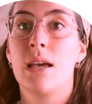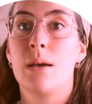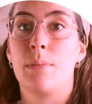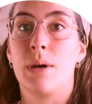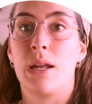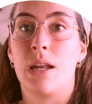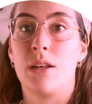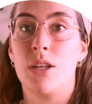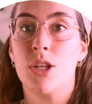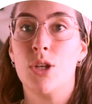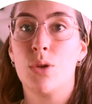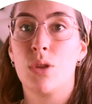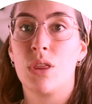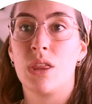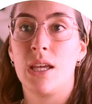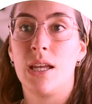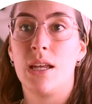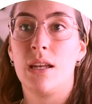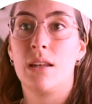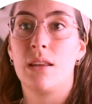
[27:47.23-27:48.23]
But a new
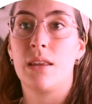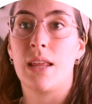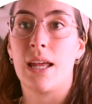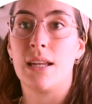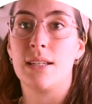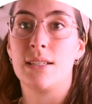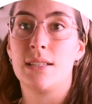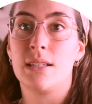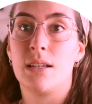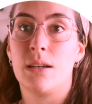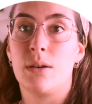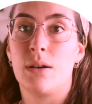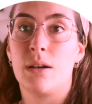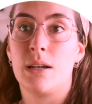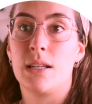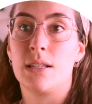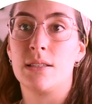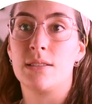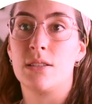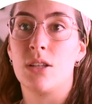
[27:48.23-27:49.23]
thing that
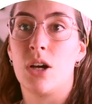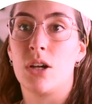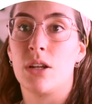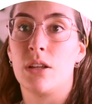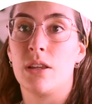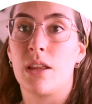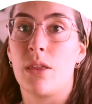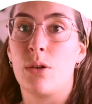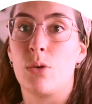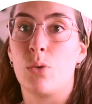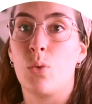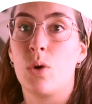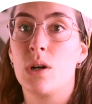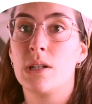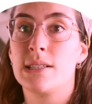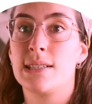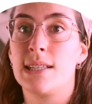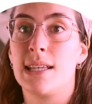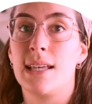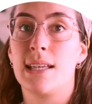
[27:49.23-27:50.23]
it's not on the other
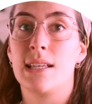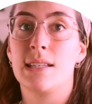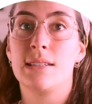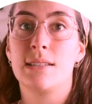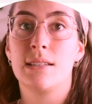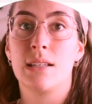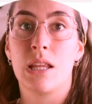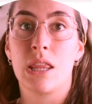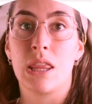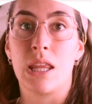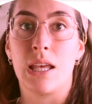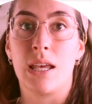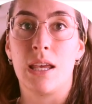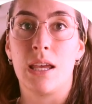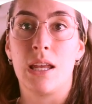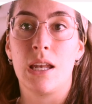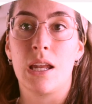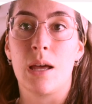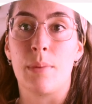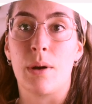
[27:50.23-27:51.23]
ones is
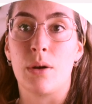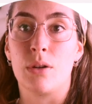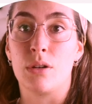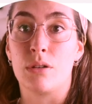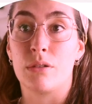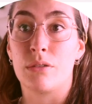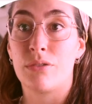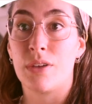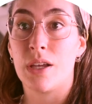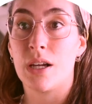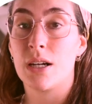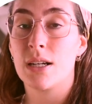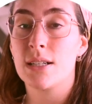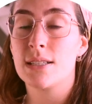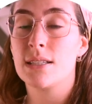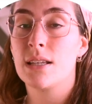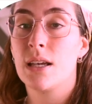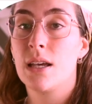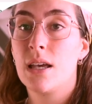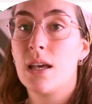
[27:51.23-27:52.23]
thinking about your
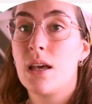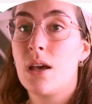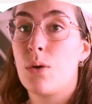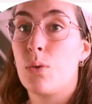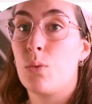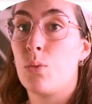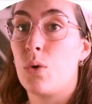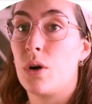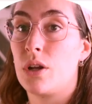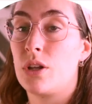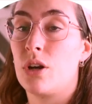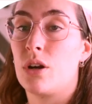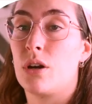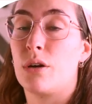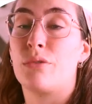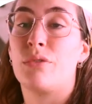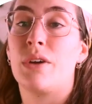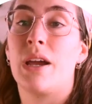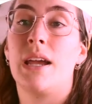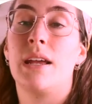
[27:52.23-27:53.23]
fears, what you're
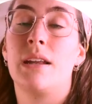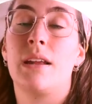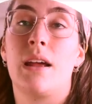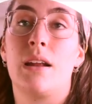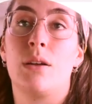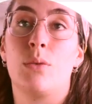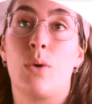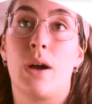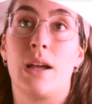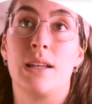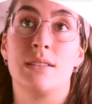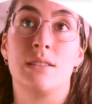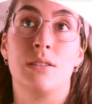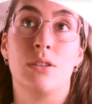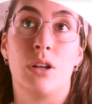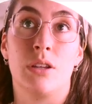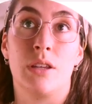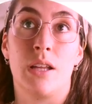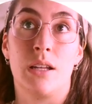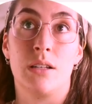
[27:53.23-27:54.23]
afraid, and why
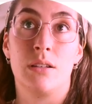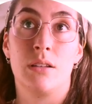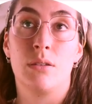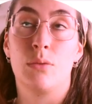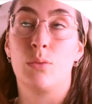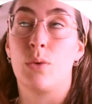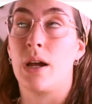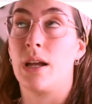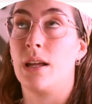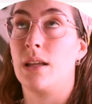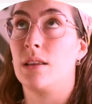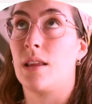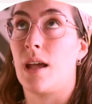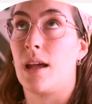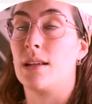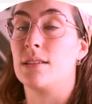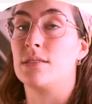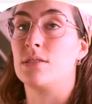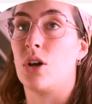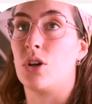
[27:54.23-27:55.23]

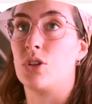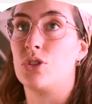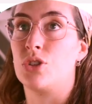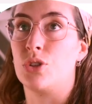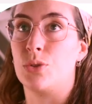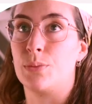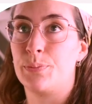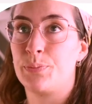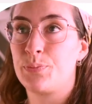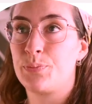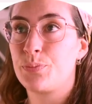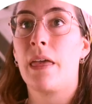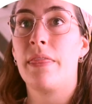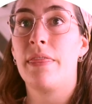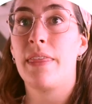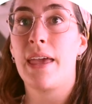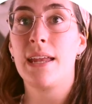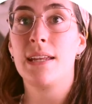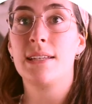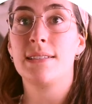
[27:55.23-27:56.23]
that is not true.
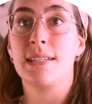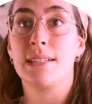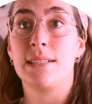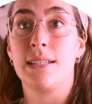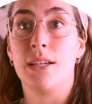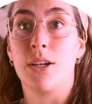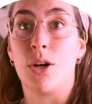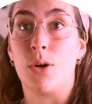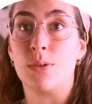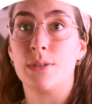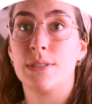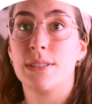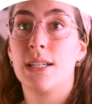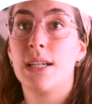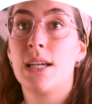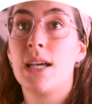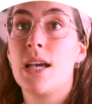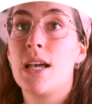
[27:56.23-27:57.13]
Then setting goals.